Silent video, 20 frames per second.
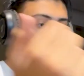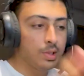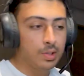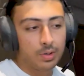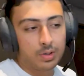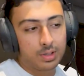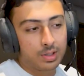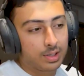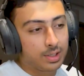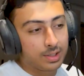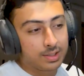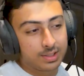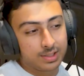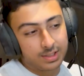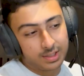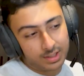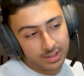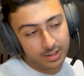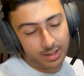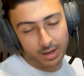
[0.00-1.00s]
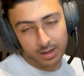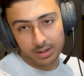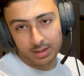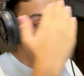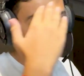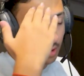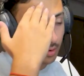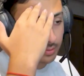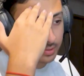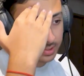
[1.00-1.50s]
is not touching that.
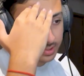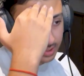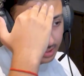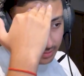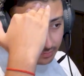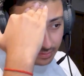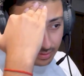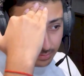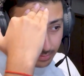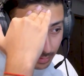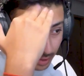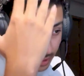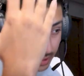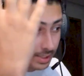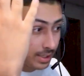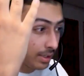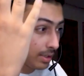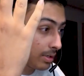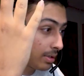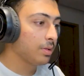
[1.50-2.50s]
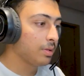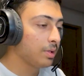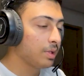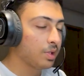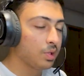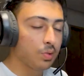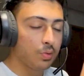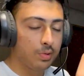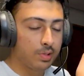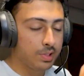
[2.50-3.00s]
How is it even mining?
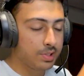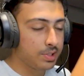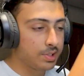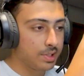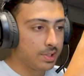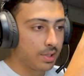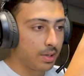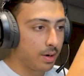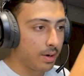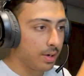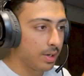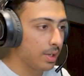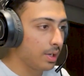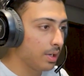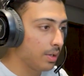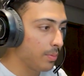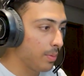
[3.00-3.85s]
This looks just really